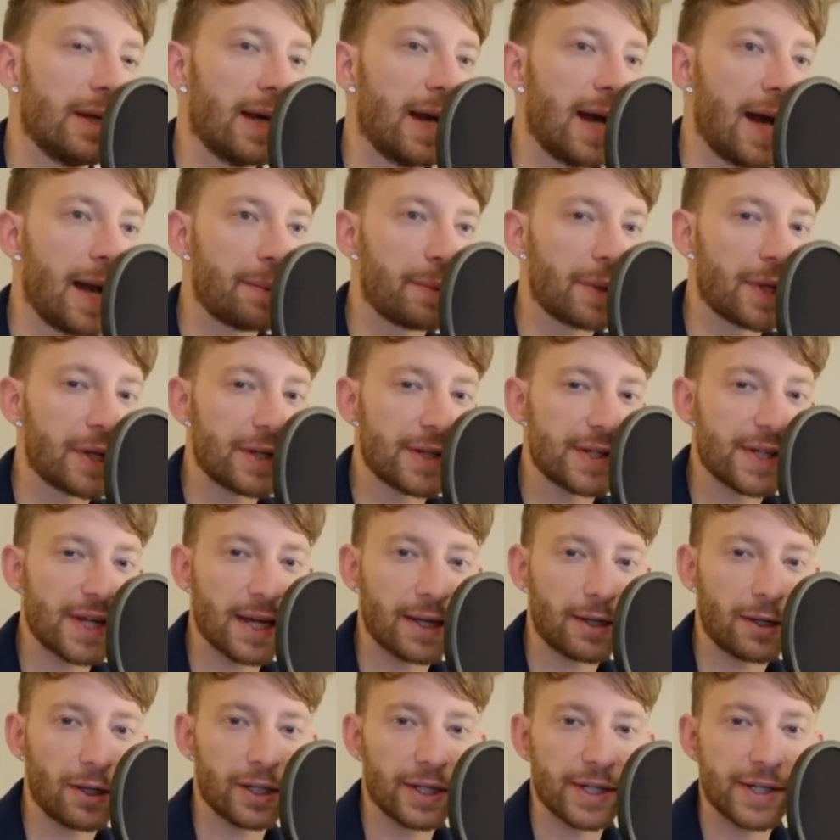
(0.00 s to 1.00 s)
I'm not a
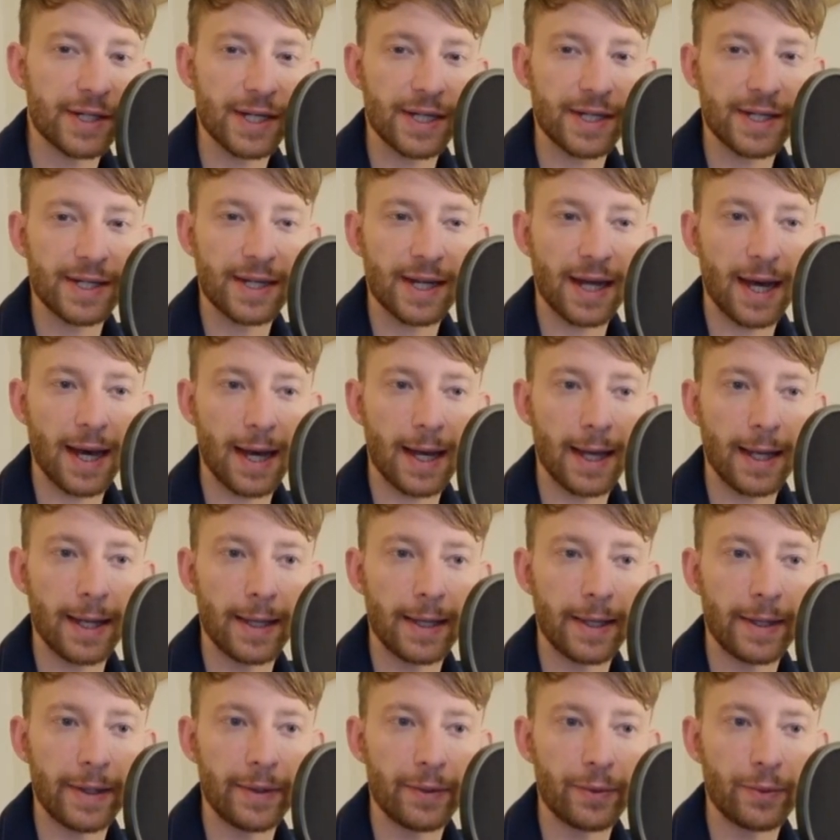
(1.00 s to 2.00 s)
psychologist.
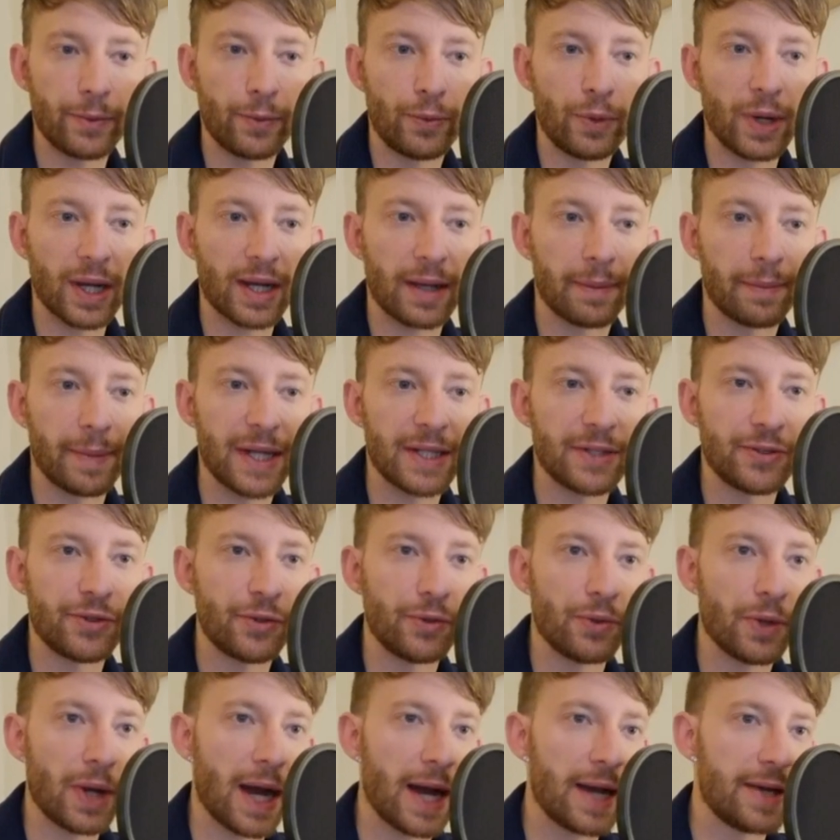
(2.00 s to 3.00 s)
I recommend
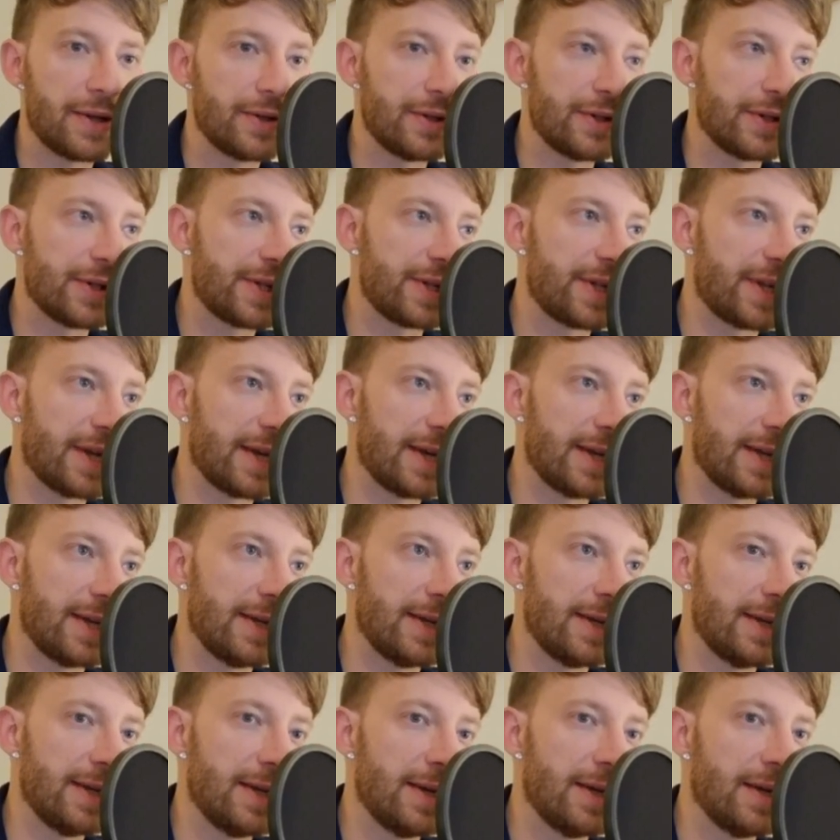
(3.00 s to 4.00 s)
you either stay